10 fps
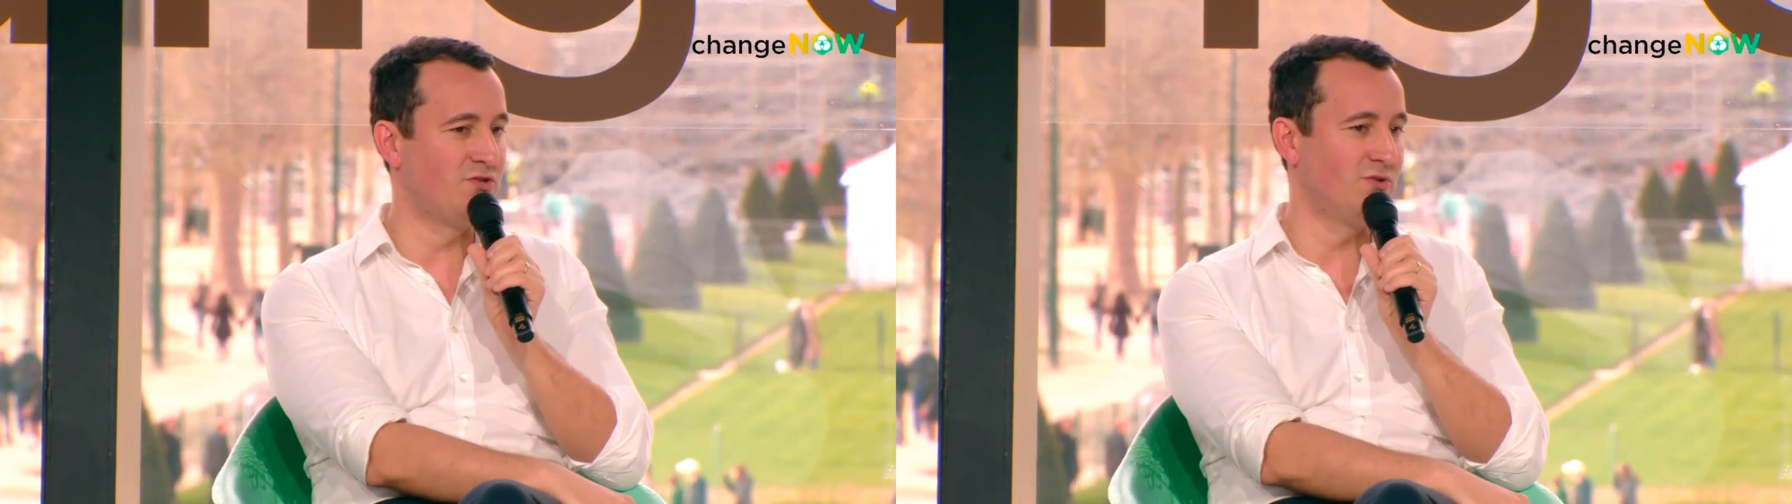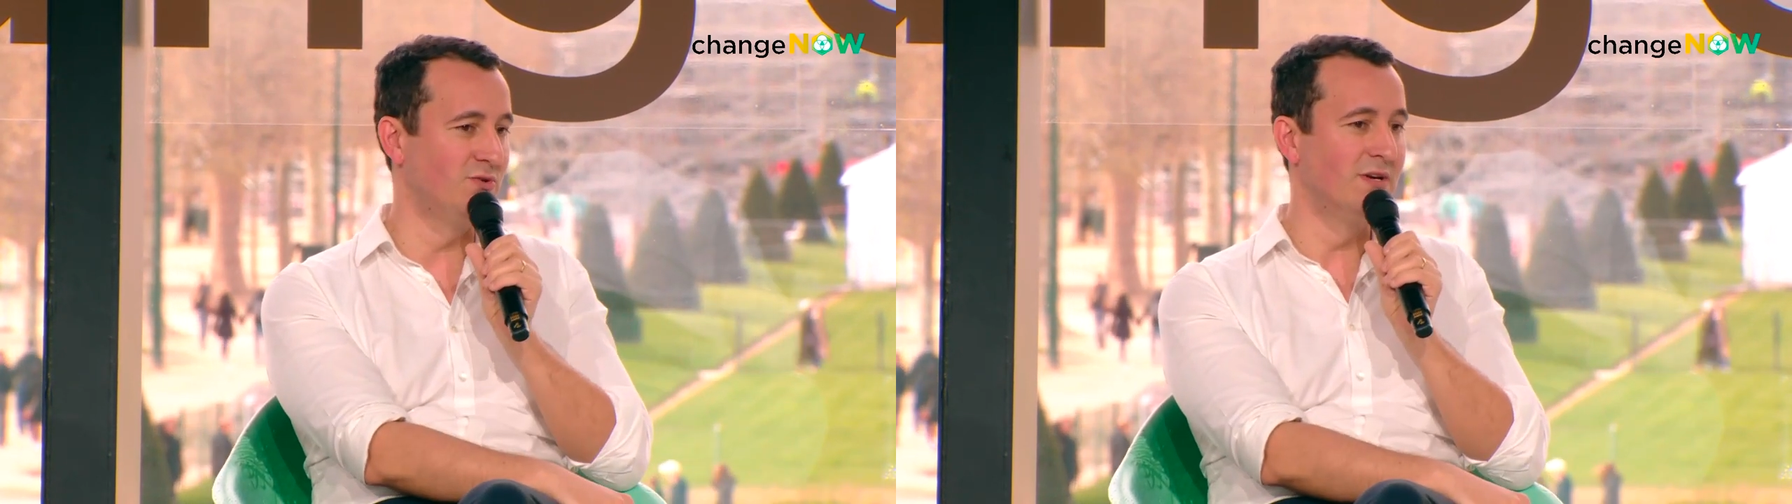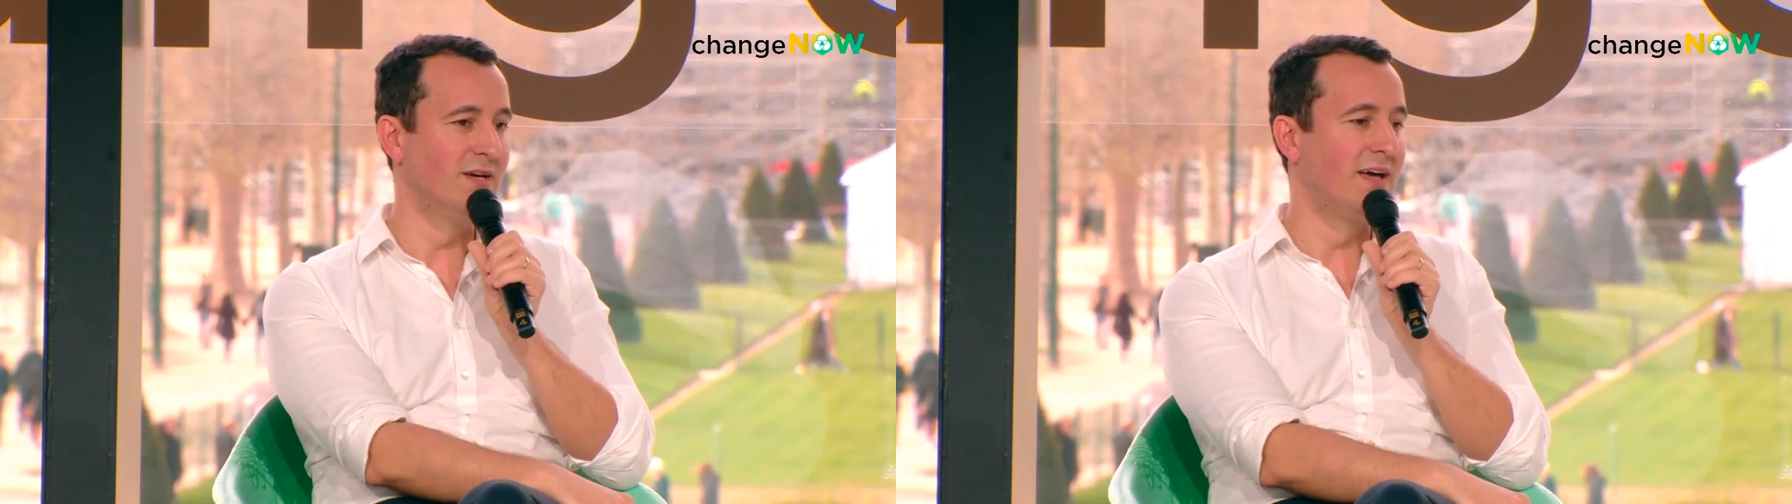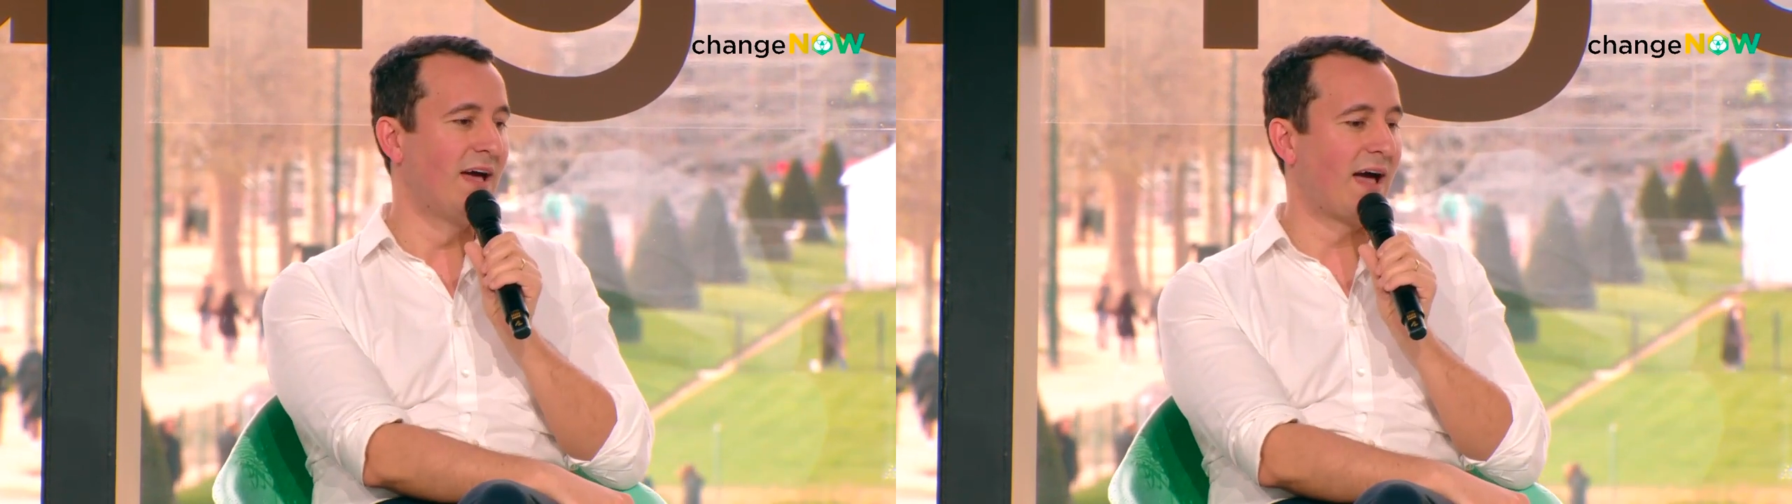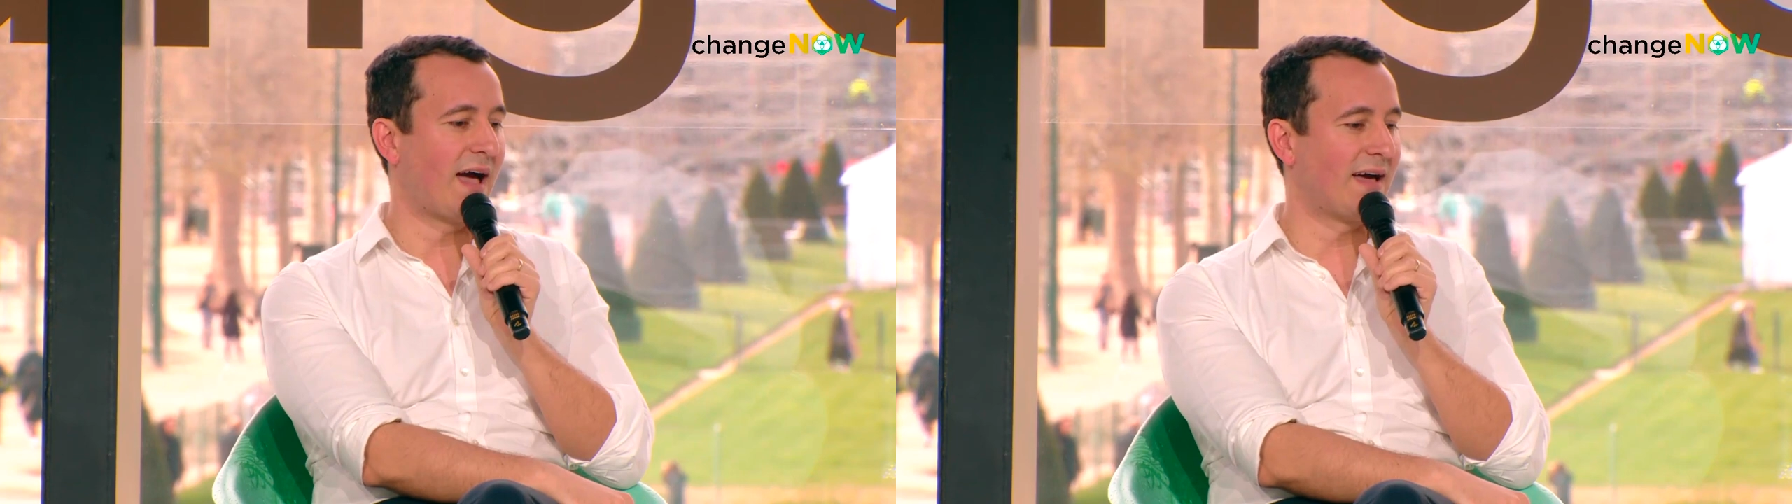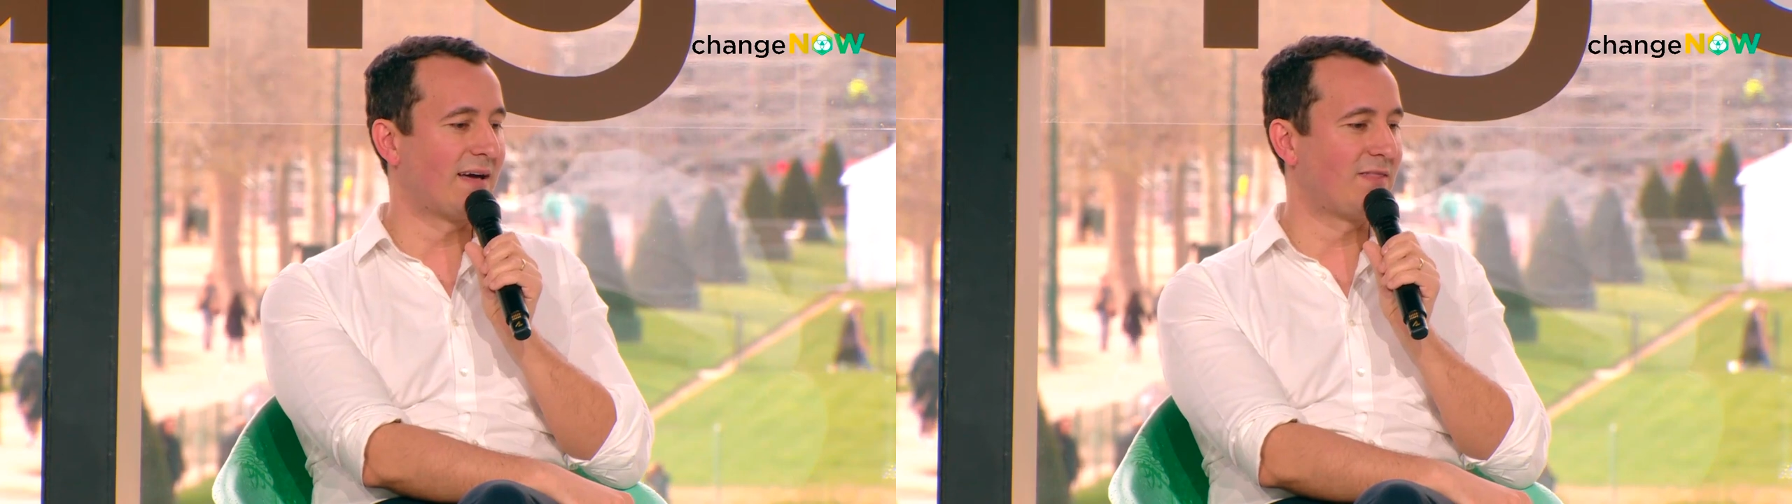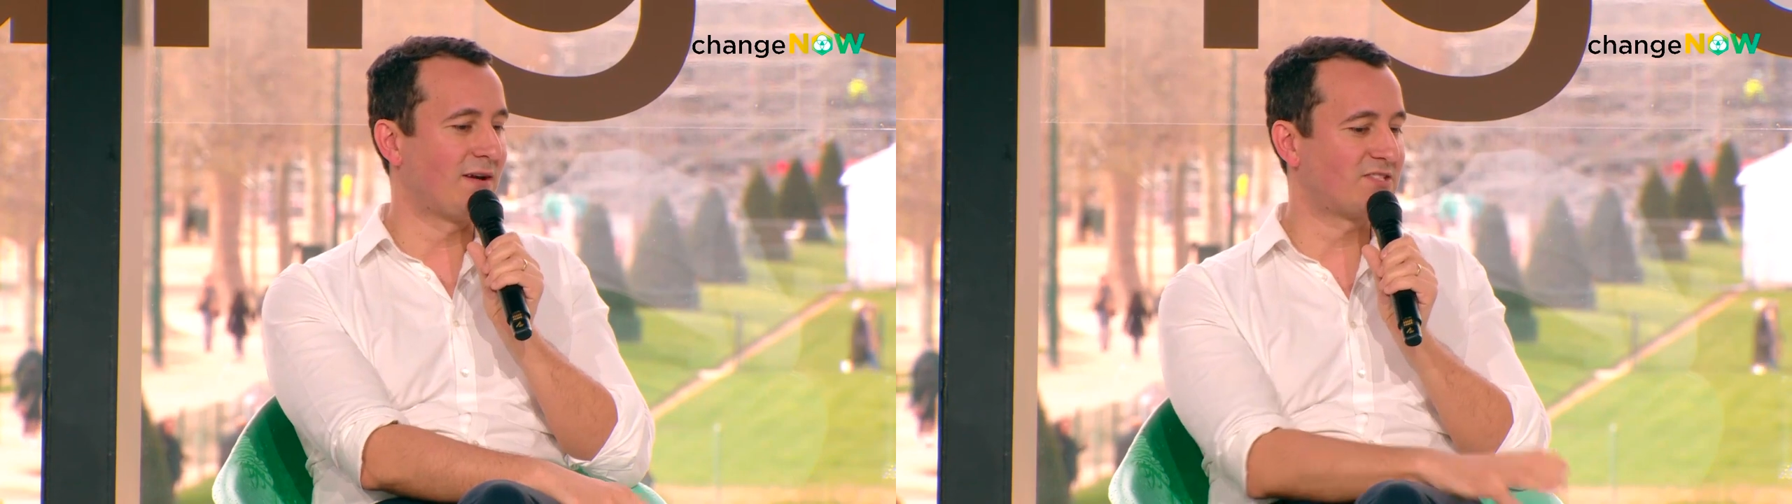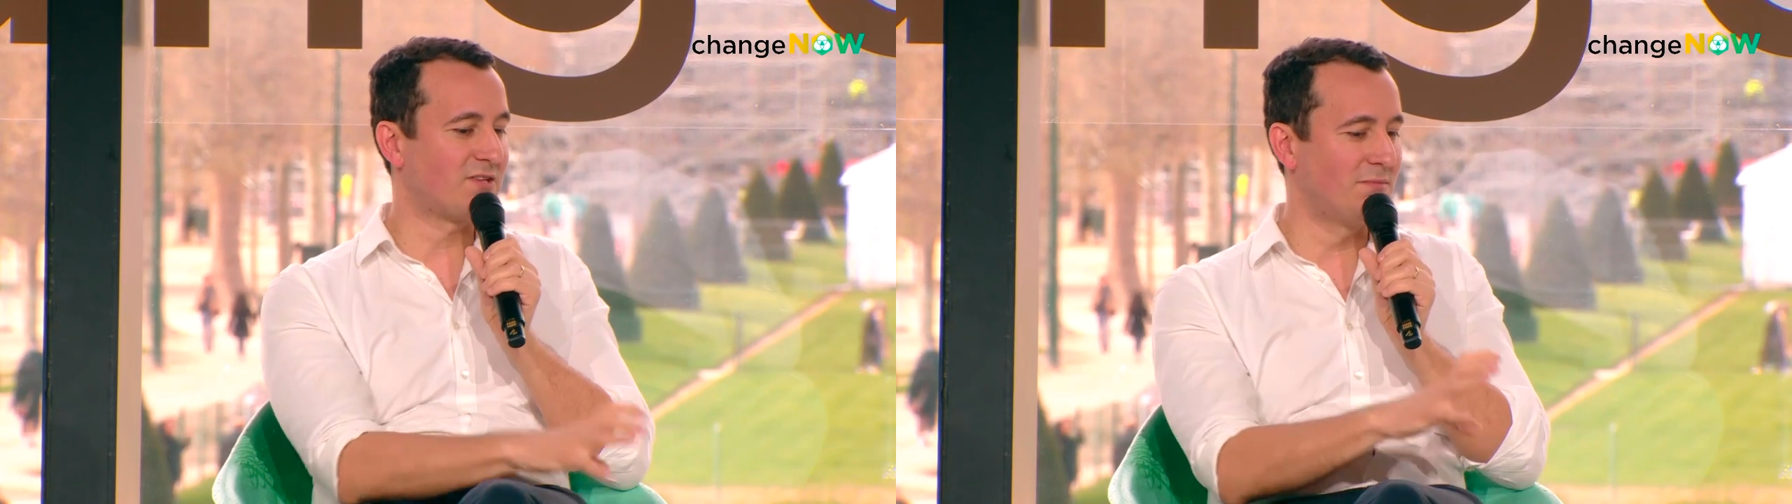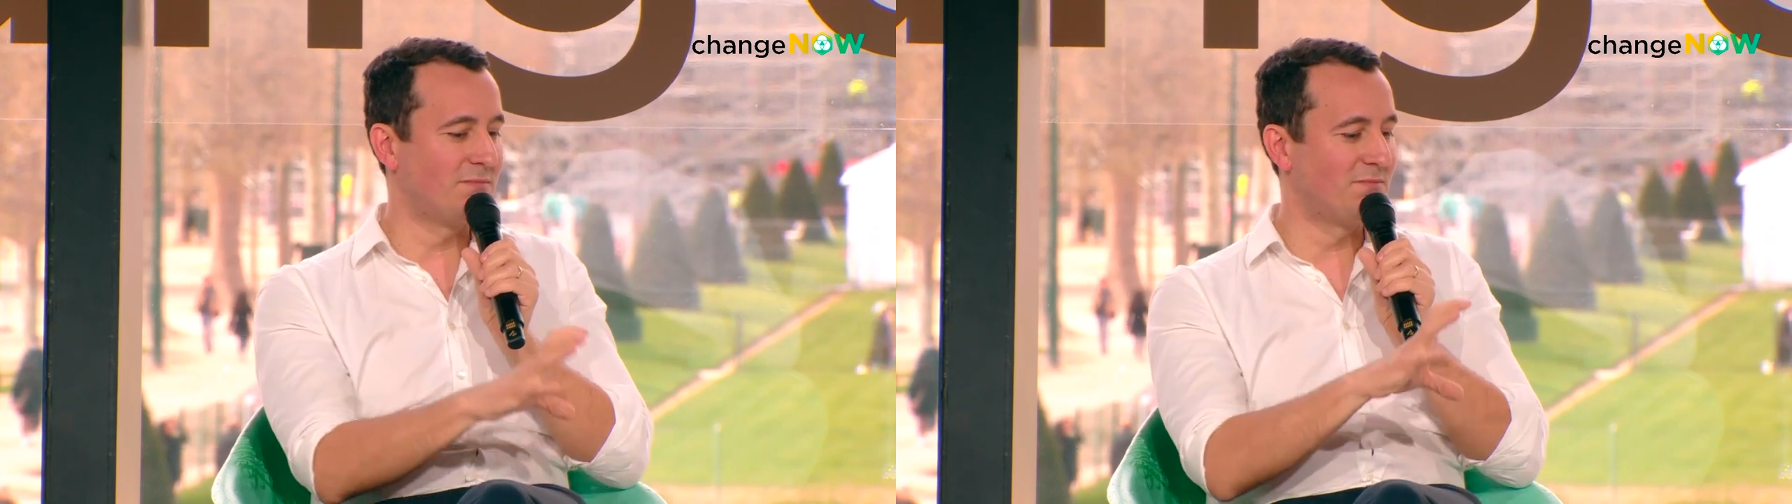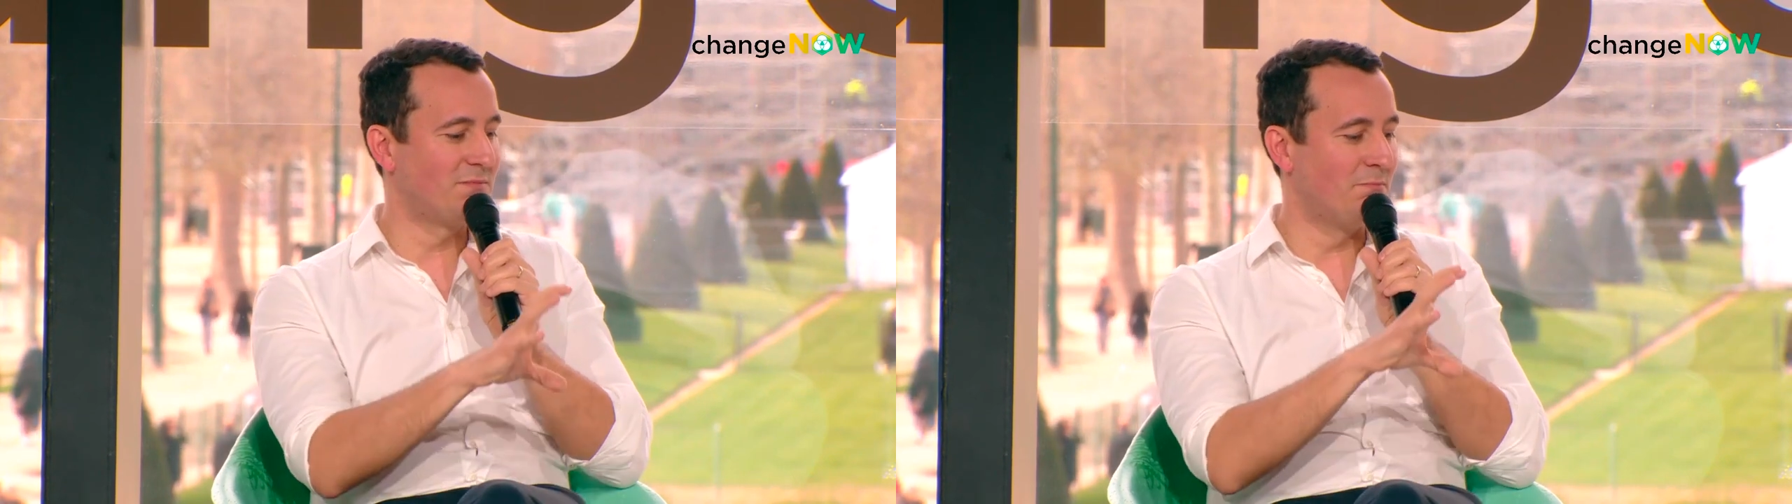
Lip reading: do. There are some